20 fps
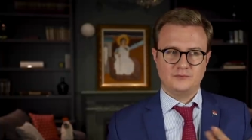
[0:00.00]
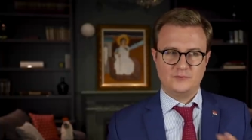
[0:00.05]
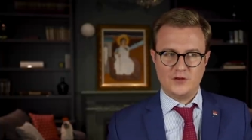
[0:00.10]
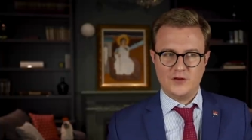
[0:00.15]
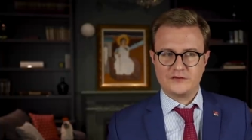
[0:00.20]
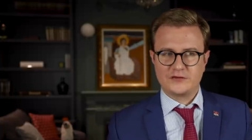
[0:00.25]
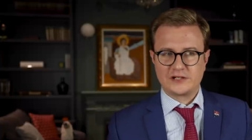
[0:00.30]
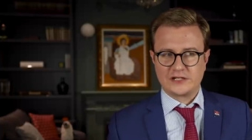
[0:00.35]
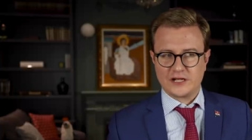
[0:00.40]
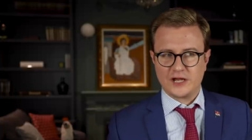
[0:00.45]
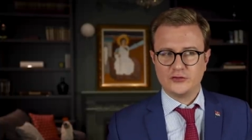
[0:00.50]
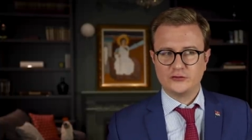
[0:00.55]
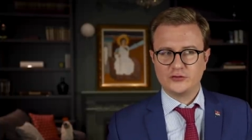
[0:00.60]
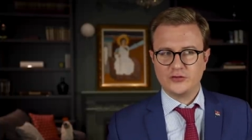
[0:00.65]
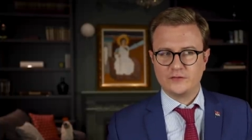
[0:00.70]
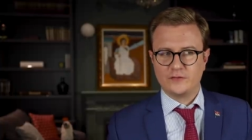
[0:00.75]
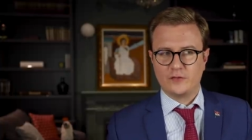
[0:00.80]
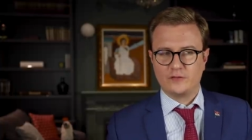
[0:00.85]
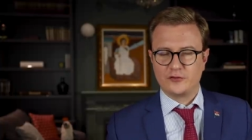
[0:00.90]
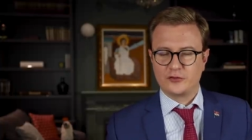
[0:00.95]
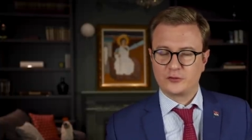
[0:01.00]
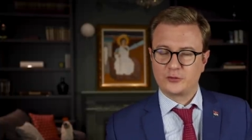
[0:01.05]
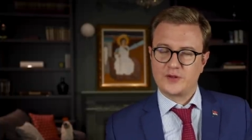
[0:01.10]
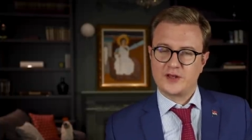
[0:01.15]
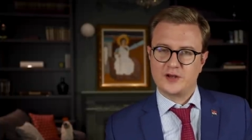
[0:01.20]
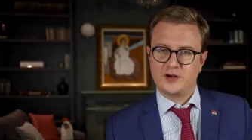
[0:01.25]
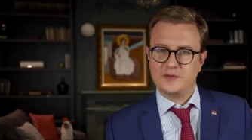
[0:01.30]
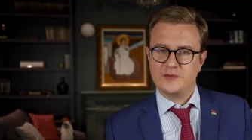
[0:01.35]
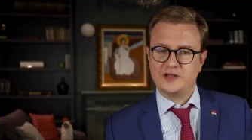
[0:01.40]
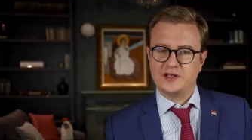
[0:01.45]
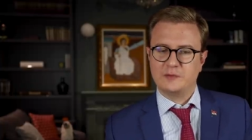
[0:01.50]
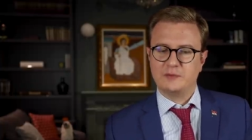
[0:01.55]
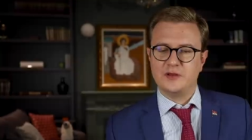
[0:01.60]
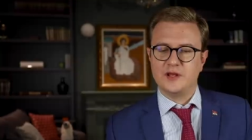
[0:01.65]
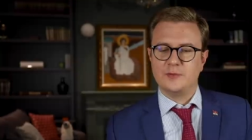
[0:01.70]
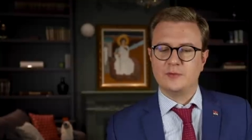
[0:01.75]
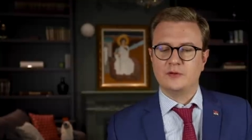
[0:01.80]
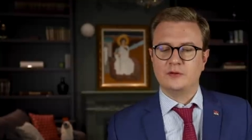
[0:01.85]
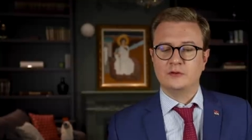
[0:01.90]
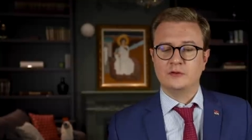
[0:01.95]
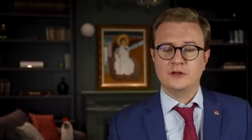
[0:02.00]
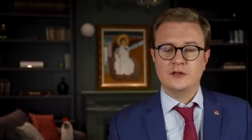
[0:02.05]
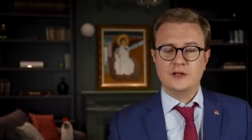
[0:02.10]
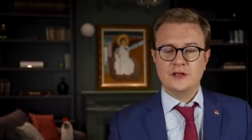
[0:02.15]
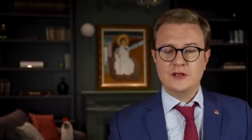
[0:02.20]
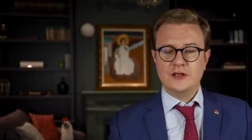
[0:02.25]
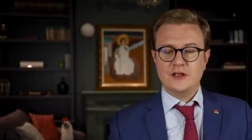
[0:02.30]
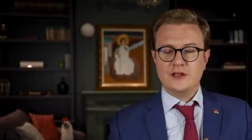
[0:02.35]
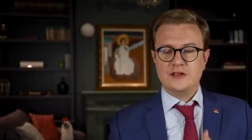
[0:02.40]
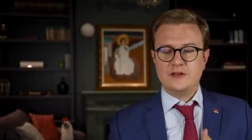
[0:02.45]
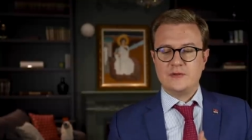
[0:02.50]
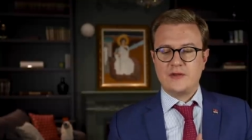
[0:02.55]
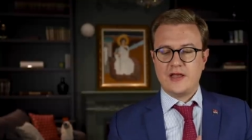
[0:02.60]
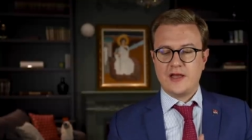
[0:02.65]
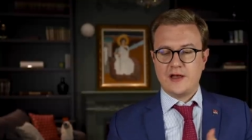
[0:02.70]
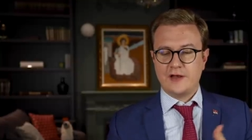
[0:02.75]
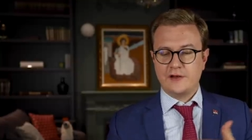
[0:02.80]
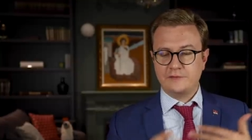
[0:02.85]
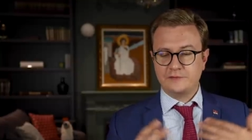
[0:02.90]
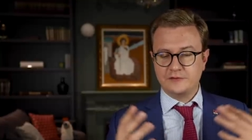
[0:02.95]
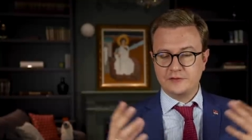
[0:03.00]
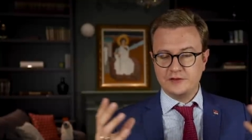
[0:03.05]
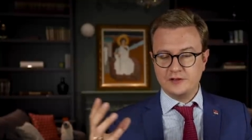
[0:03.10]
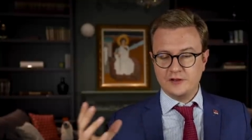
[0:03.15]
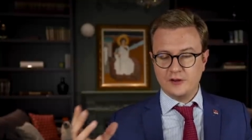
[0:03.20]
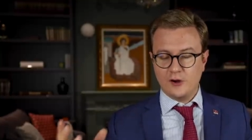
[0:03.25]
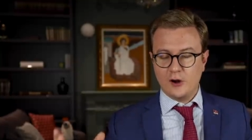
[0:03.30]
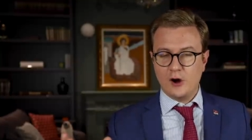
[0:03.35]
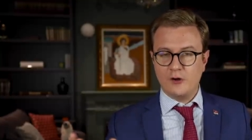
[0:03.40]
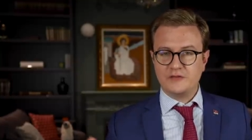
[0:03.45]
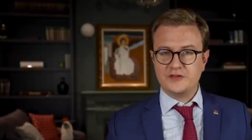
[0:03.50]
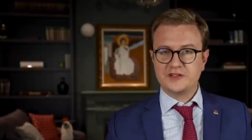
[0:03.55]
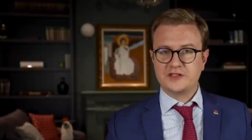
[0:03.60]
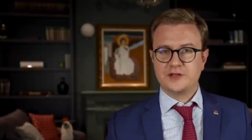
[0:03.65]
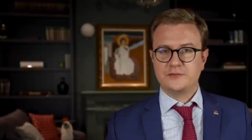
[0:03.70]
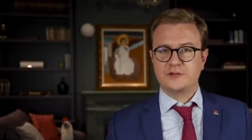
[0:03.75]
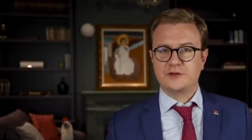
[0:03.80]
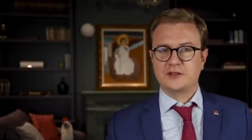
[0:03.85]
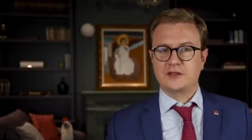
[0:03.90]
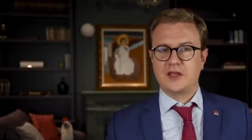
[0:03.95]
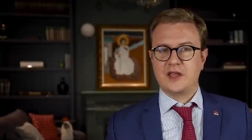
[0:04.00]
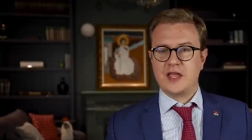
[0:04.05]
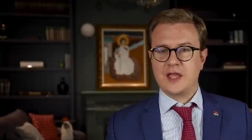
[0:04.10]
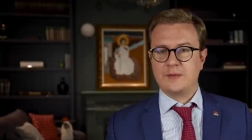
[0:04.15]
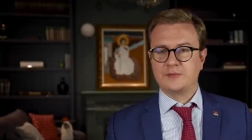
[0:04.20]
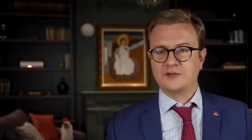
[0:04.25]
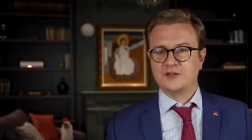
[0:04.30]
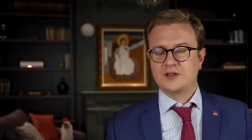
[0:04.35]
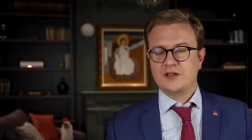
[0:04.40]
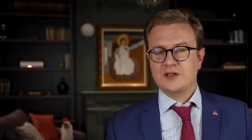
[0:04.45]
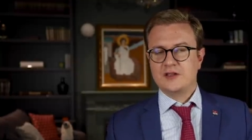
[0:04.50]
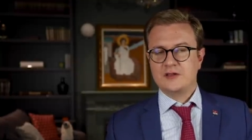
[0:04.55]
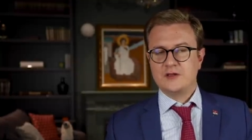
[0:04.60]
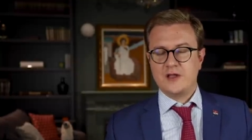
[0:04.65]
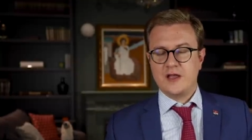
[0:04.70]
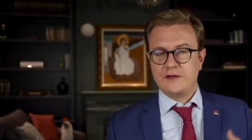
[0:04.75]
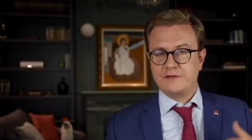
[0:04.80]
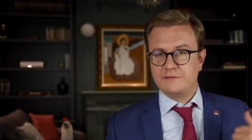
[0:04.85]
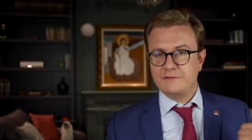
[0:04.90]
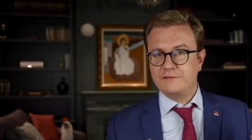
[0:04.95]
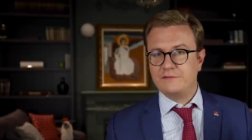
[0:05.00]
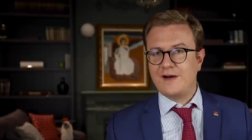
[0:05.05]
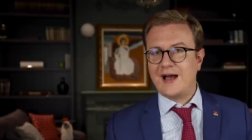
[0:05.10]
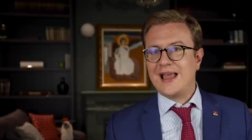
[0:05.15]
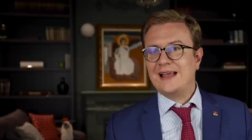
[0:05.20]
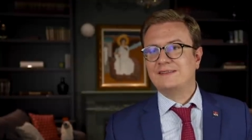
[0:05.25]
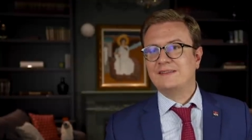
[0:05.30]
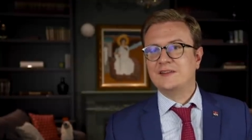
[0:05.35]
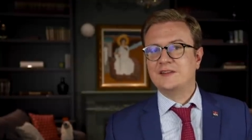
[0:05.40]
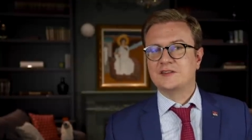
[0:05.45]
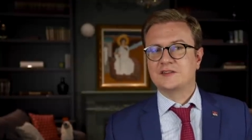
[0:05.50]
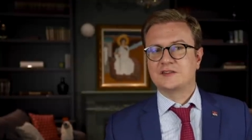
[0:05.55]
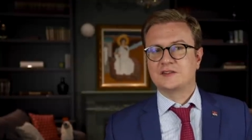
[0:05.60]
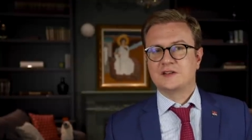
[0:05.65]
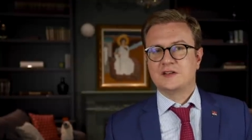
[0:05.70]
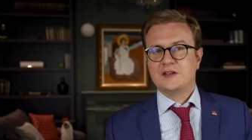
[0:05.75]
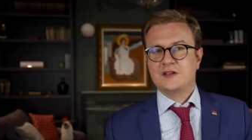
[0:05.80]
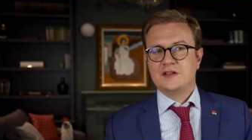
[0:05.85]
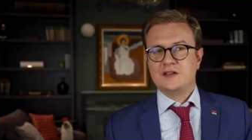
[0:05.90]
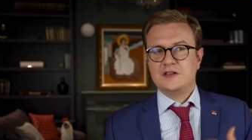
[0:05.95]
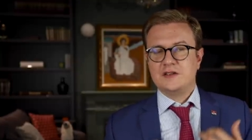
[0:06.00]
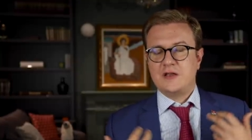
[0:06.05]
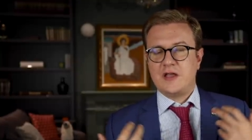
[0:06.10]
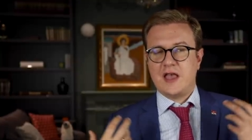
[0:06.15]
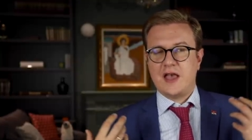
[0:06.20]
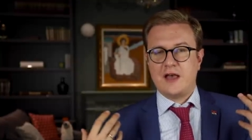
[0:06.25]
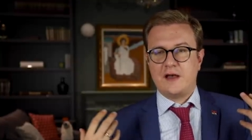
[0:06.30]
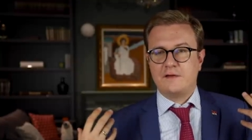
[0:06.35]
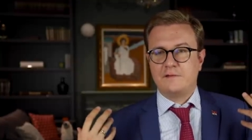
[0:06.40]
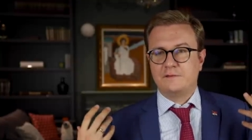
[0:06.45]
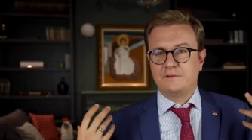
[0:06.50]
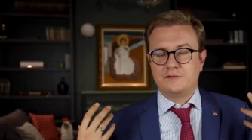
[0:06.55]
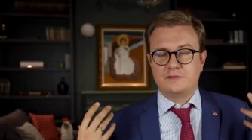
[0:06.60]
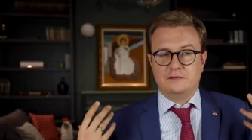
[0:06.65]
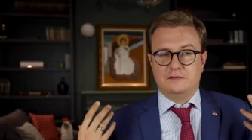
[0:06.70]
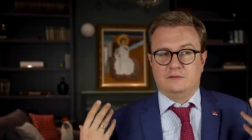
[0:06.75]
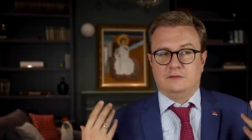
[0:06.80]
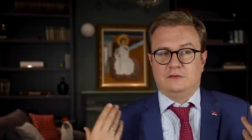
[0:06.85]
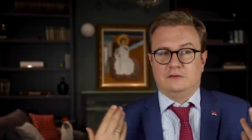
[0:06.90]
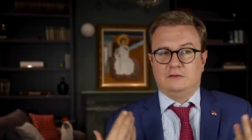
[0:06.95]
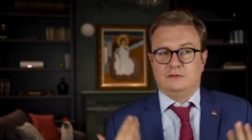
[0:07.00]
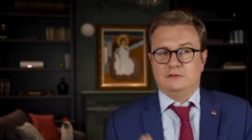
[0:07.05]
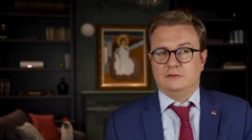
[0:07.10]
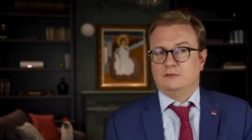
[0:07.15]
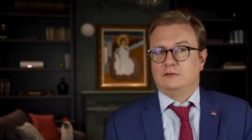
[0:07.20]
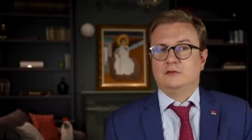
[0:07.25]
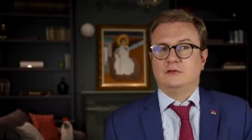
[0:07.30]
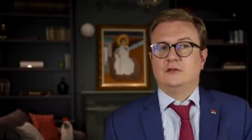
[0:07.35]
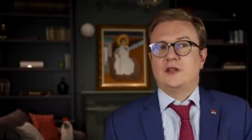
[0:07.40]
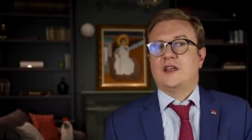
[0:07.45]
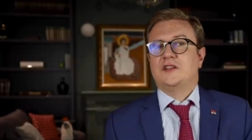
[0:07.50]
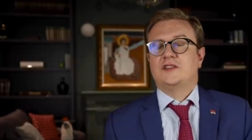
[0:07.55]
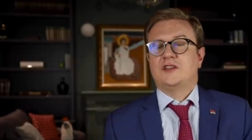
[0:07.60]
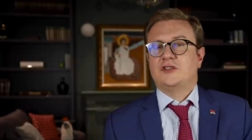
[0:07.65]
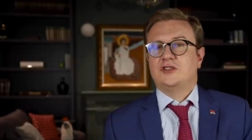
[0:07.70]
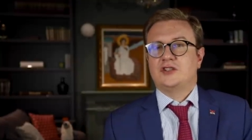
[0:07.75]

You have a country of over 300 million people. You have all these different camps. You have violence. You have less